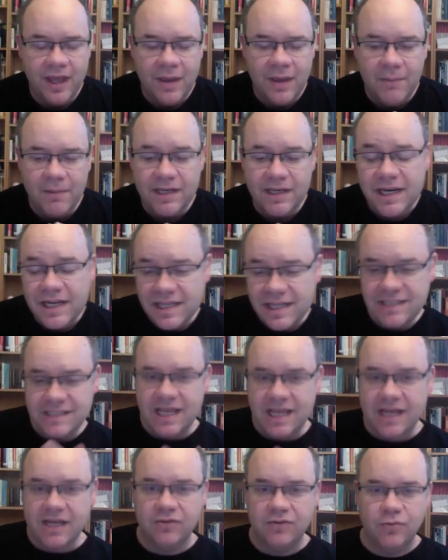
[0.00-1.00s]
But then I
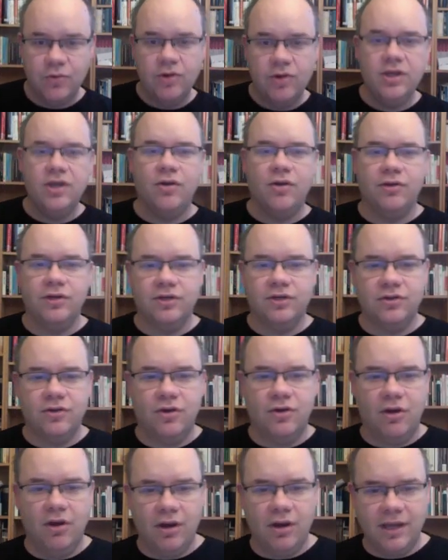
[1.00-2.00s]
started working on the
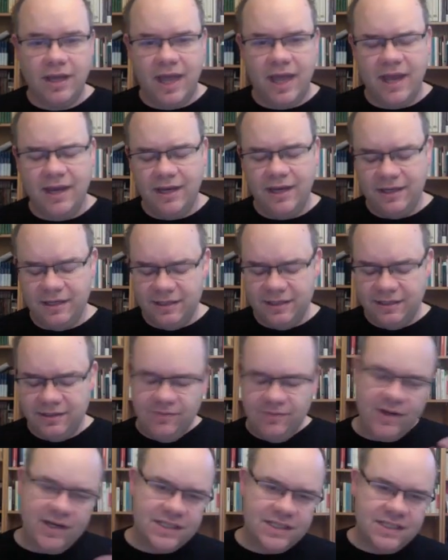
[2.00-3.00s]
talk, and it
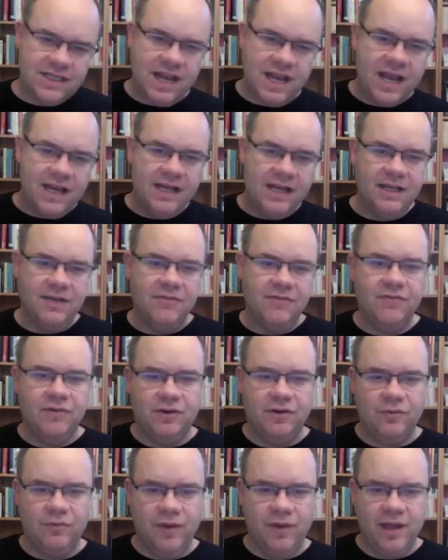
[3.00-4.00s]
went a slightly
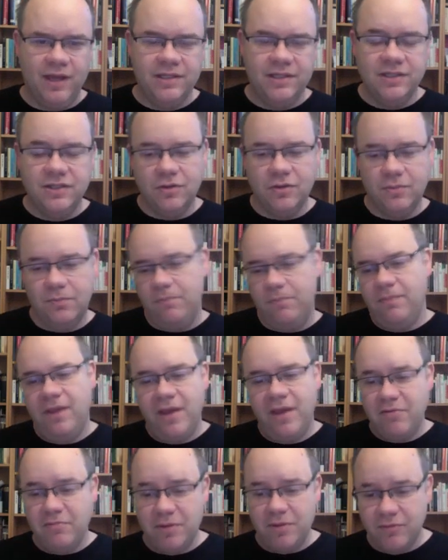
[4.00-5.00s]
different way. So bear
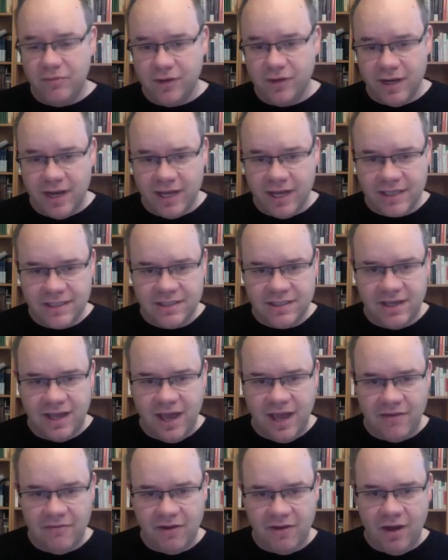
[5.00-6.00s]
with me for the next
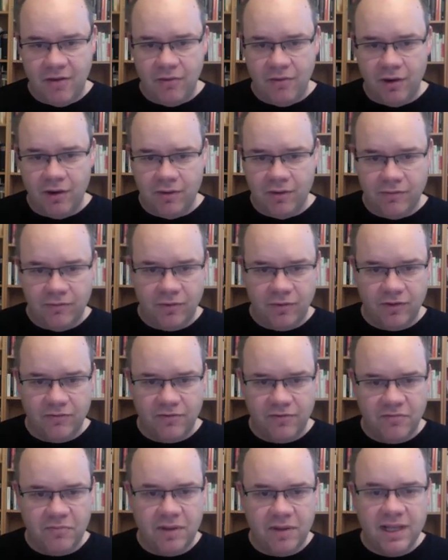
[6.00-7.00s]
half hour,
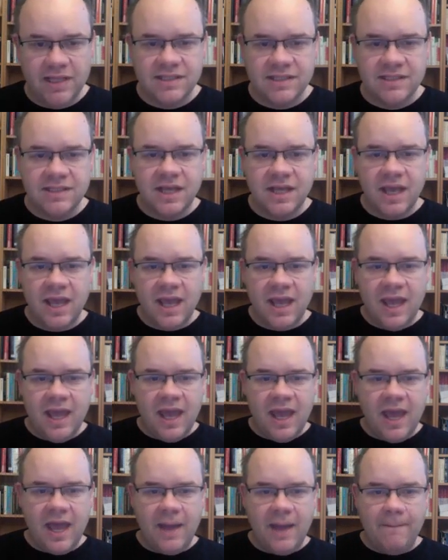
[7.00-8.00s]
45 minutes.
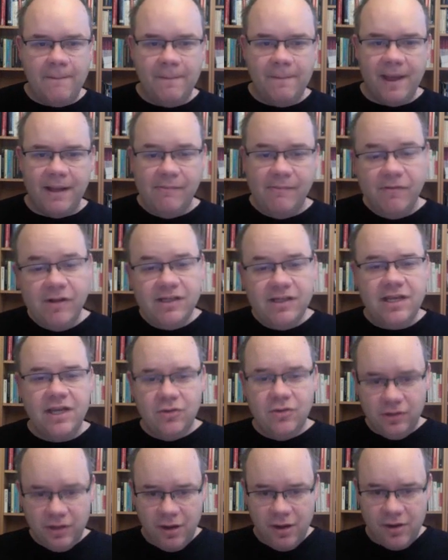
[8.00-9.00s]
I will take
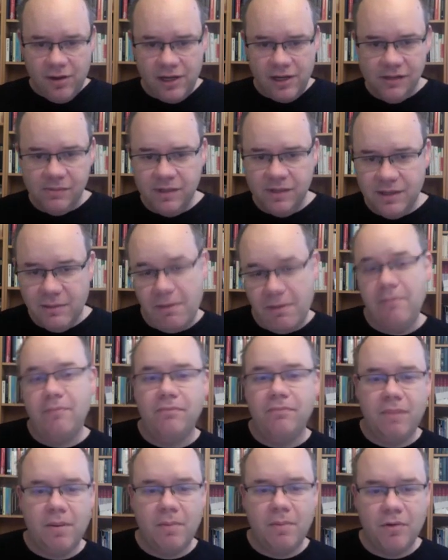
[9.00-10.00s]
you down a little bit the
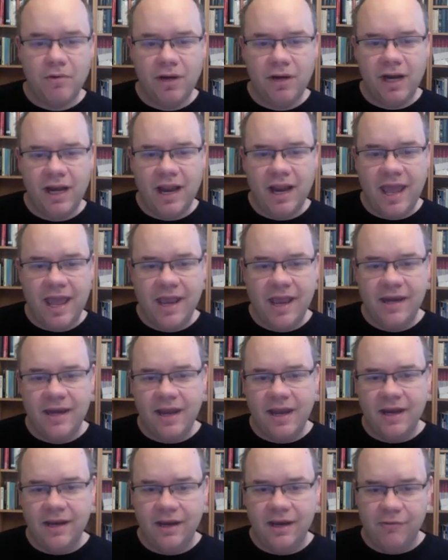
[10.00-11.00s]
memory lane
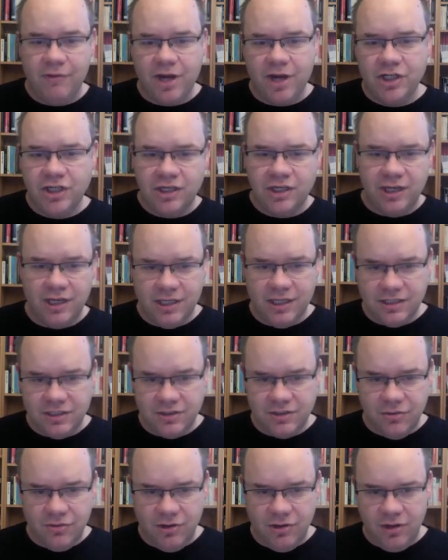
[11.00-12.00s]
and rehashing the
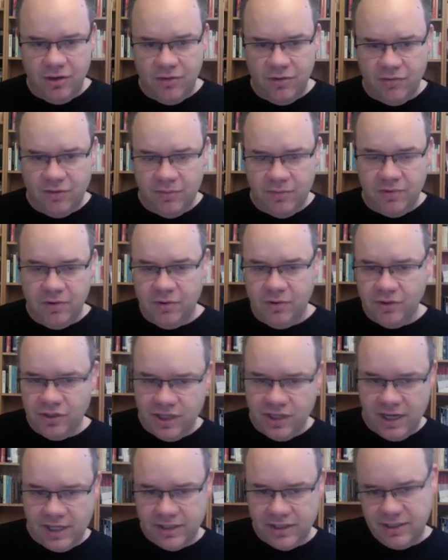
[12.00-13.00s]
history of the
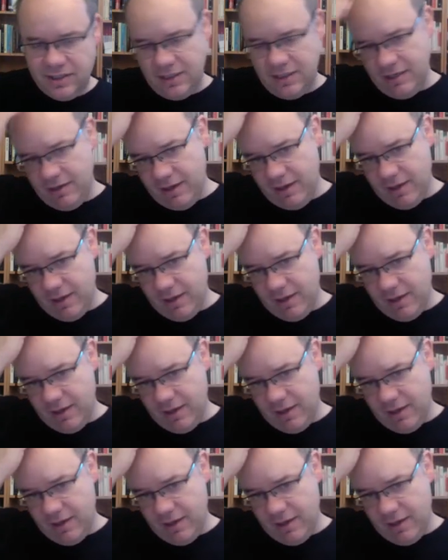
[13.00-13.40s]
projects